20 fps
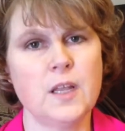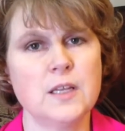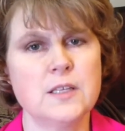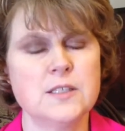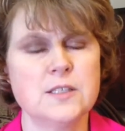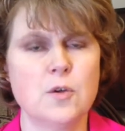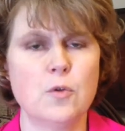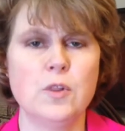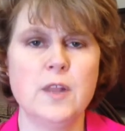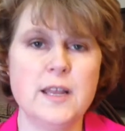
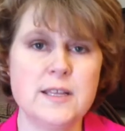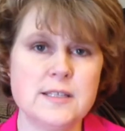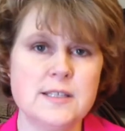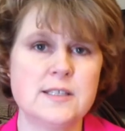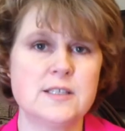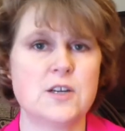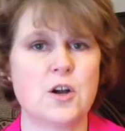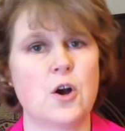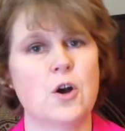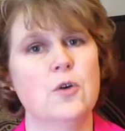So let's
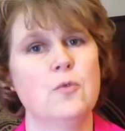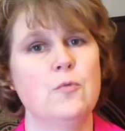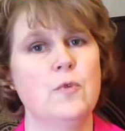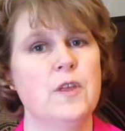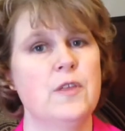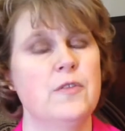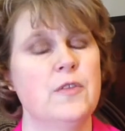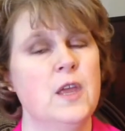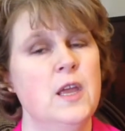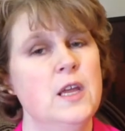start
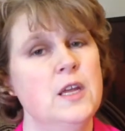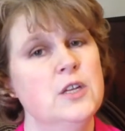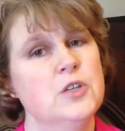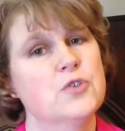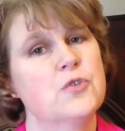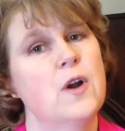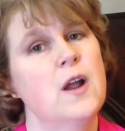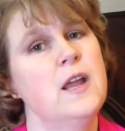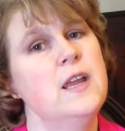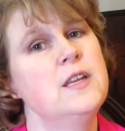with
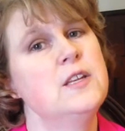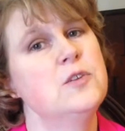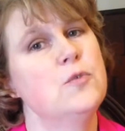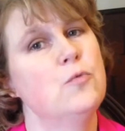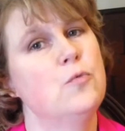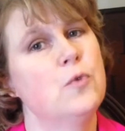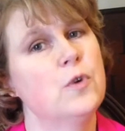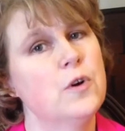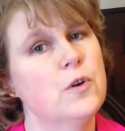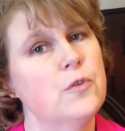trying to
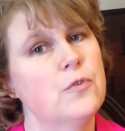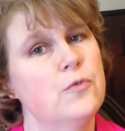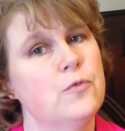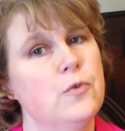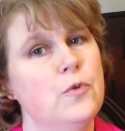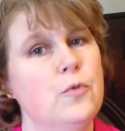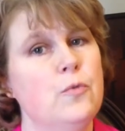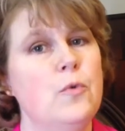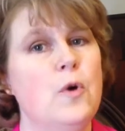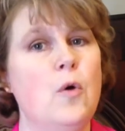work
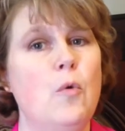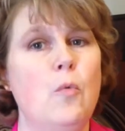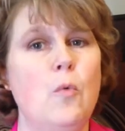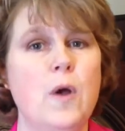through, well,